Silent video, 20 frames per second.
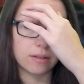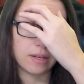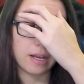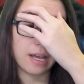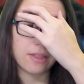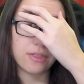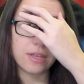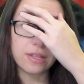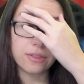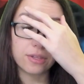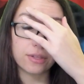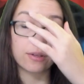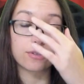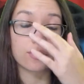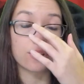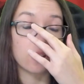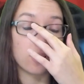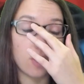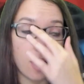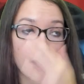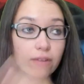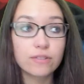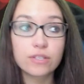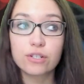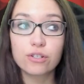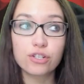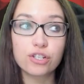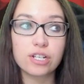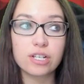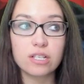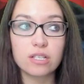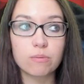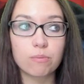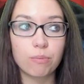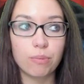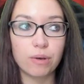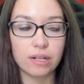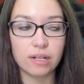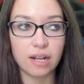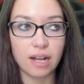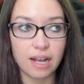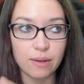I think that there's a lot of synergies, but I